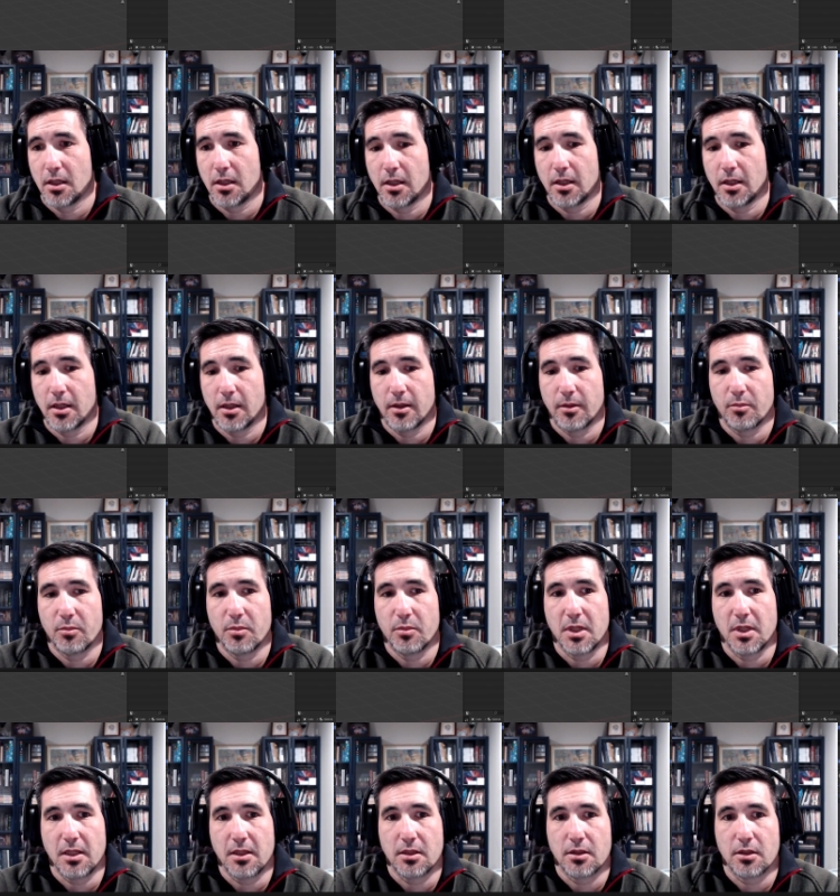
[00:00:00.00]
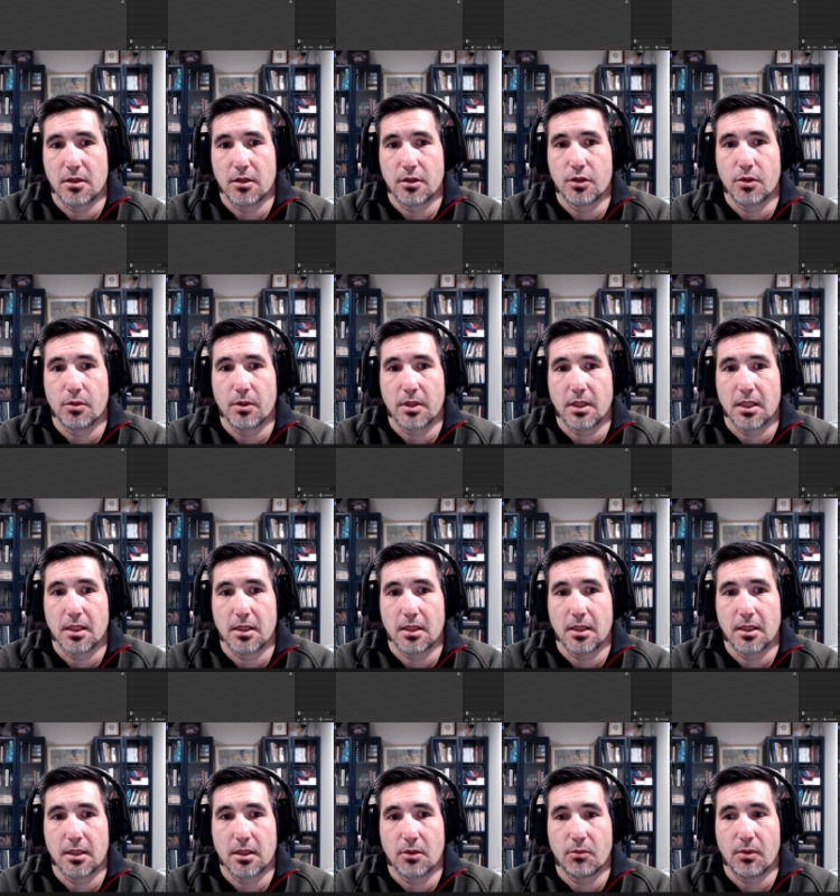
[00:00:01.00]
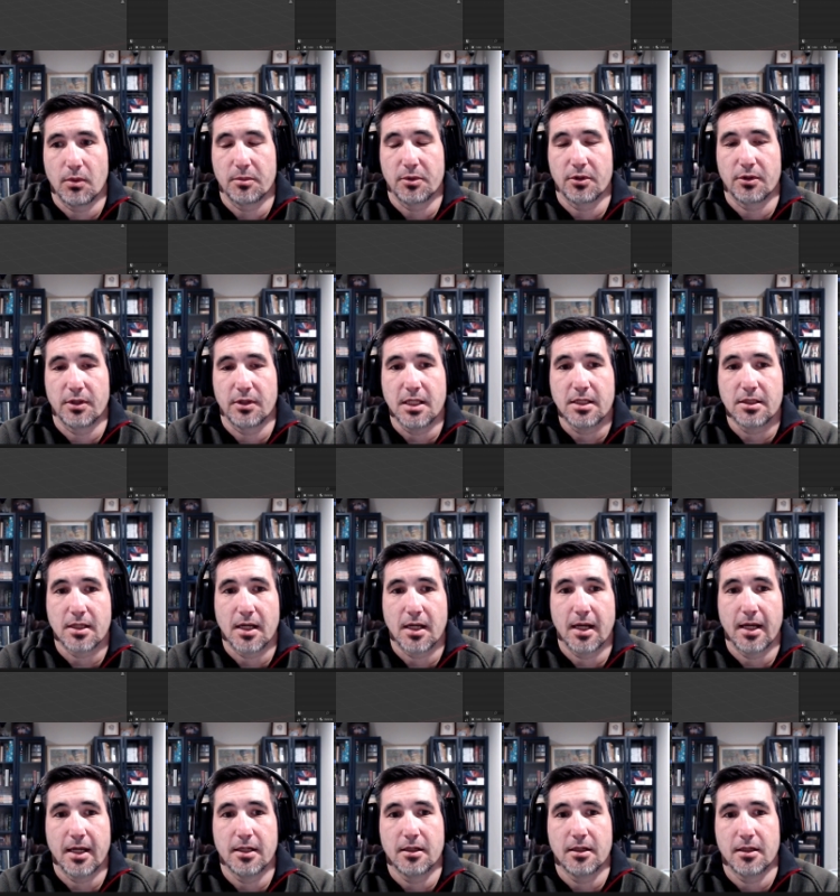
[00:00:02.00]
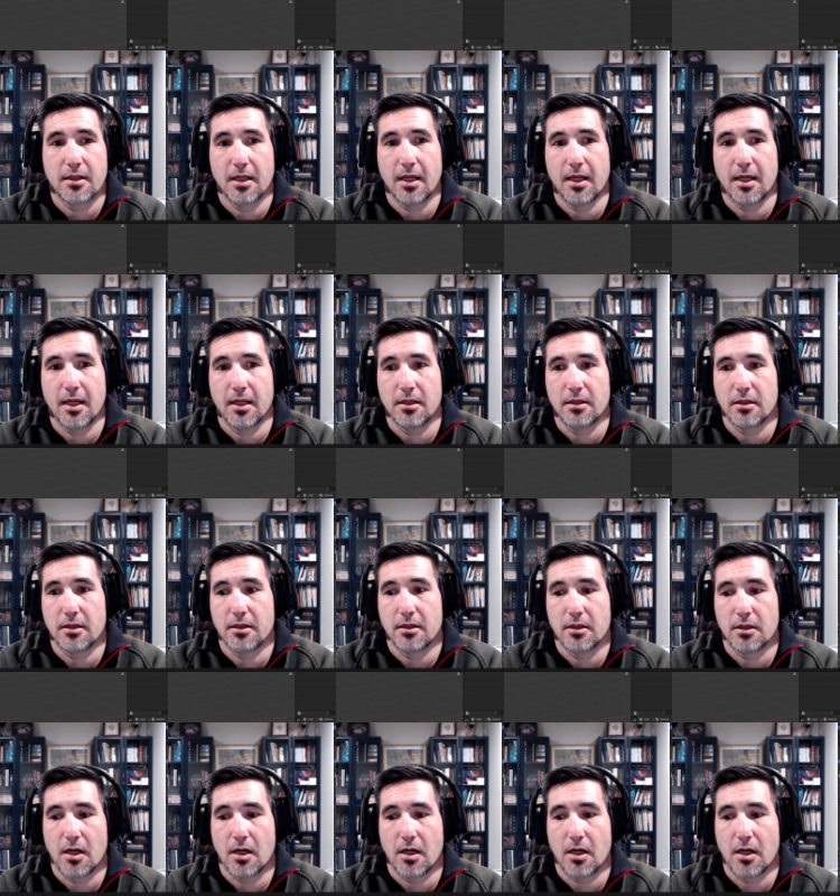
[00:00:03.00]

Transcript: uh, me doing it in the web three D side and